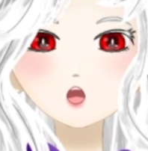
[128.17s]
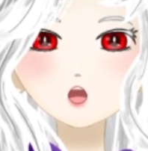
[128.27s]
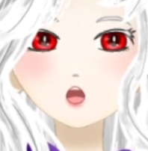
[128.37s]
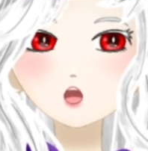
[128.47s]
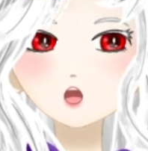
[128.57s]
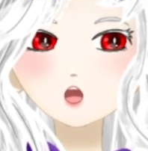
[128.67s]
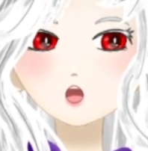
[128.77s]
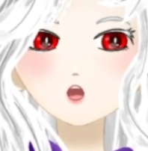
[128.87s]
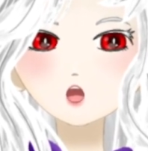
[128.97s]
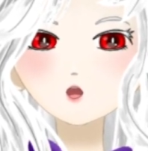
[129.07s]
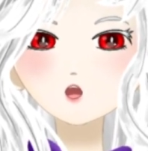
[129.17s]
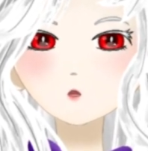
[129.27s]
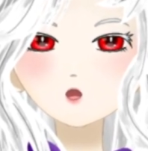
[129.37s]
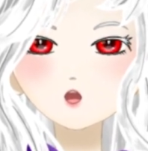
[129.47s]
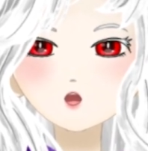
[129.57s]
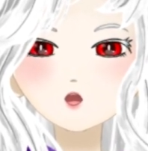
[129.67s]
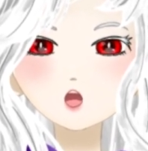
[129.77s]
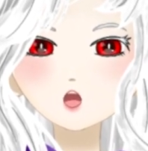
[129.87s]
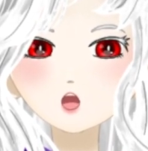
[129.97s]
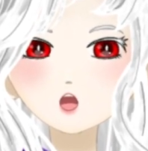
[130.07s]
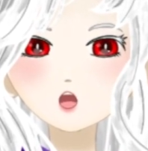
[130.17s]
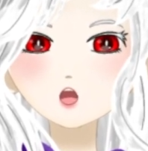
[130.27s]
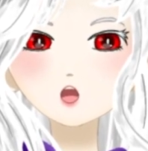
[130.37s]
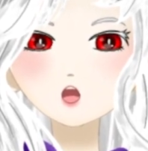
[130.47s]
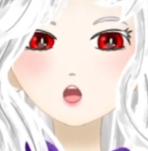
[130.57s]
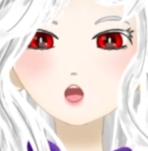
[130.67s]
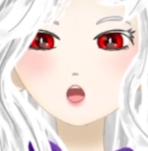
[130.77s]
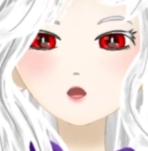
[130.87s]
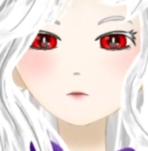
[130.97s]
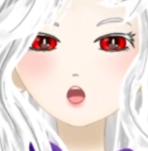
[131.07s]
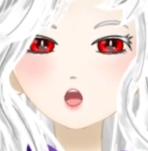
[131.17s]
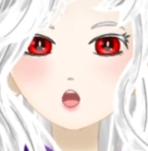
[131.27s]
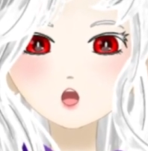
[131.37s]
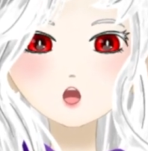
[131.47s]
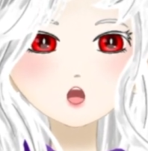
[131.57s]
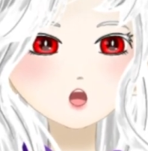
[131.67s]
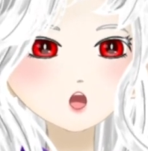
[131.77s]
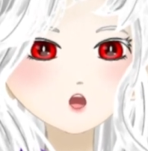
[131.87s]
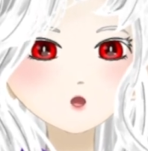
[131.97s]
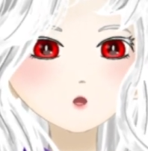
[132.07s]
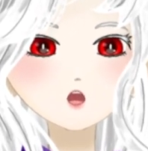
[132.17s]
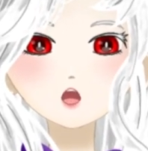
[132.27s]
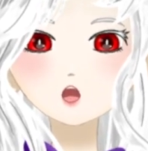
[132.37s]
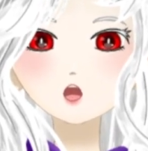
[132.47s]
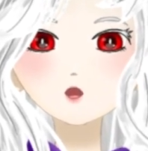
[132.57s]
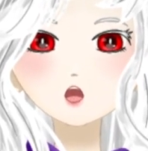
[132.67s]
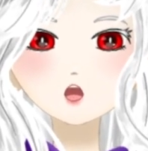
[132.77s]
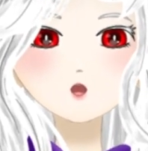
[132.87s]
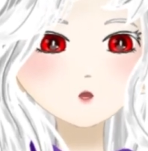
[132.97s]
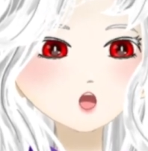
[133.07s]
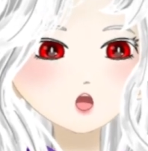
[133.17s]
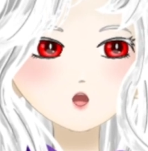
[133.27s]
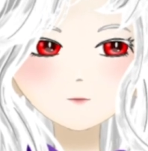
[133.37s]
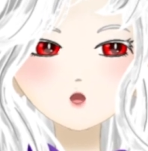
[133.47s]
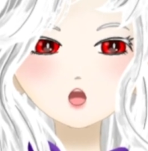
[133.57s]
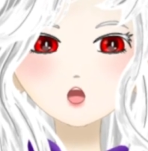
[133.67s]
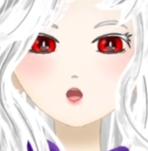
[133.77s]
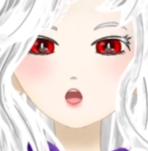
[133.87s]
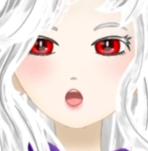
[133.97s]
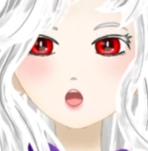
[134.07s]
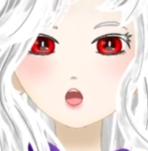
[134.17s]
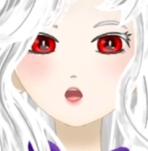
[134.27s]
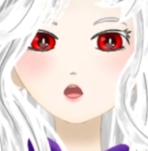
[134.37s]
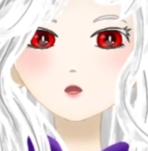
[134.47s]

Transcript: and get yourself something to drink. Like, even a best friend will be